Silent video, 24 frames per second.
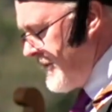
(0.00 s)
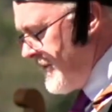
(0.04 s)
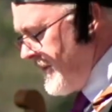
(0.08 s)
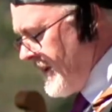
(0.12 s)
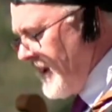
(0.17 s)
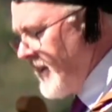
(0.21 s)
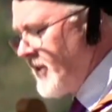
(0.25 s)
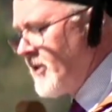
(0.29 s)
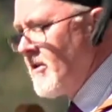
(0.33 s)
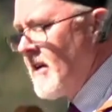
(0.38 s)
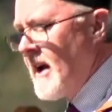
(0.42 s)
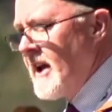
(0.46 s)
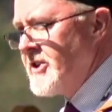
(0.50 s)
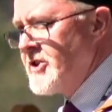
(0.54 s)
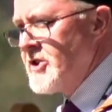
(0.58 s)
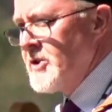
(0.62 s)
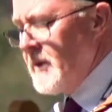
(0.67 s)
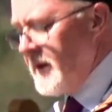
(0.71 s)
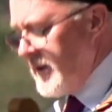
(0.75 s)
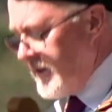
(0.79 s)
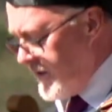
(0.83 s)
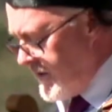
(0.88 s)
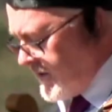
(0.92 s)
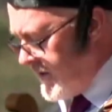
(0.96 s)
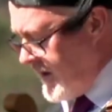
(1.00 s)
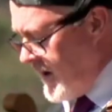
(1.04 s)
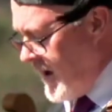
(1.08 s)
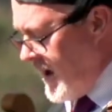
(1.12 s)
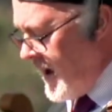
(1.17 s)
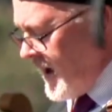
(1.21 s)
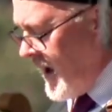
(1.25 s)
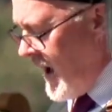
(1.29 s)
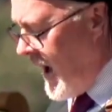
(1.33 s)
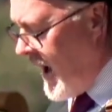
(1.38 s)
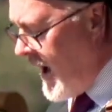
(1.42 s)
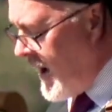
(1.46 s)
fellow graduates,
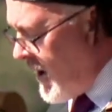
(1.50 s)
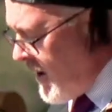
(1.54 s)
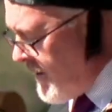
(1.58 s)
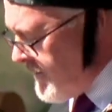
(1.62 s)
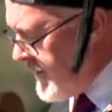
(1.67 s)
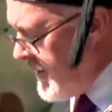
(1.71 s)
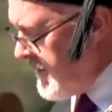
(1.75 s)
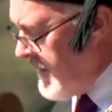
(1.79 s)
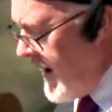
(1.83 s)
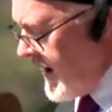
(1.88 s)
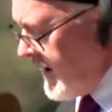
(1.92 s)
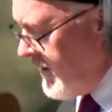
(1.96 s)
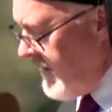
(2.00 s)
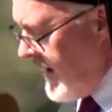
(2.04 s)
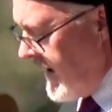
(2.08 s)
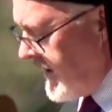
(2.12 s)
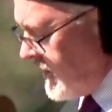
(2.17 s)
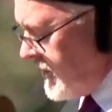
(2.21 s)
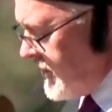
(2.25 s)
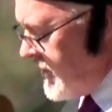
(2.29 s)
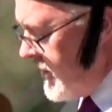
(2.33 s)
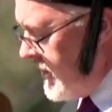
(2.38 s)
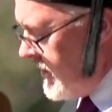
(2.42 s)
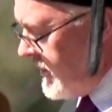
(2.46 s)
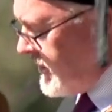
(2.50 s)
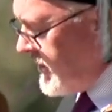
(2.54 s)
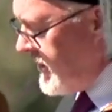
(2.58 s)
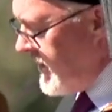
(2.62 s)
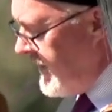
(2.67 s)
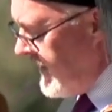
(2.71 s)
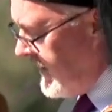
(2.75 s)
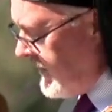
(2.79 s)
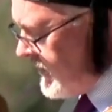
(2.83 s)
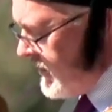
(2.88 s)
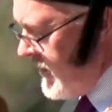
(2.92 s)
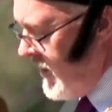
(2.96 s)
I offer my gratitude
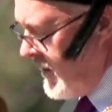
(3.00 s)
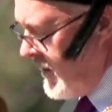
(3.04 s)
to this